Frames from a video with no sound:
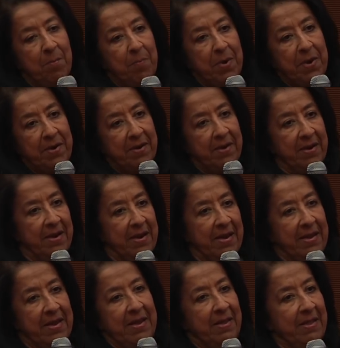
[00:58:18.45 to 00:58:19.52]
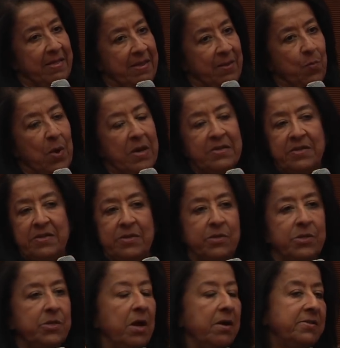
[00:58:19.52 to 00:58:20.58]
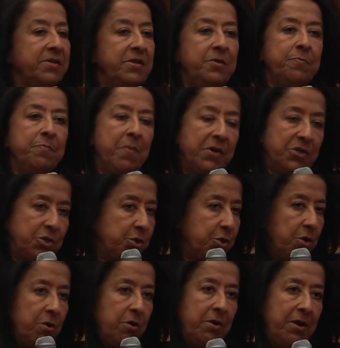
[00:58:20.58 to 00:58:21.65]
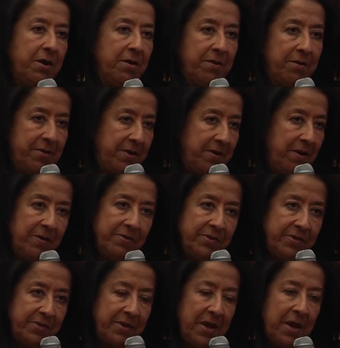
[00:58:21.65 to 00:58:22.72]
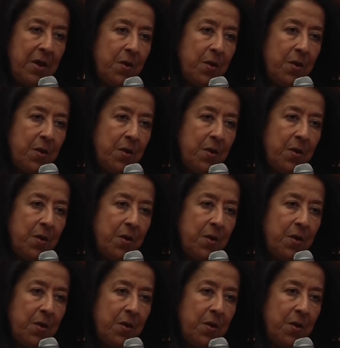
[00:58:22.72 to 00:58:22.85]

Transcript: But the West started much earlier than us.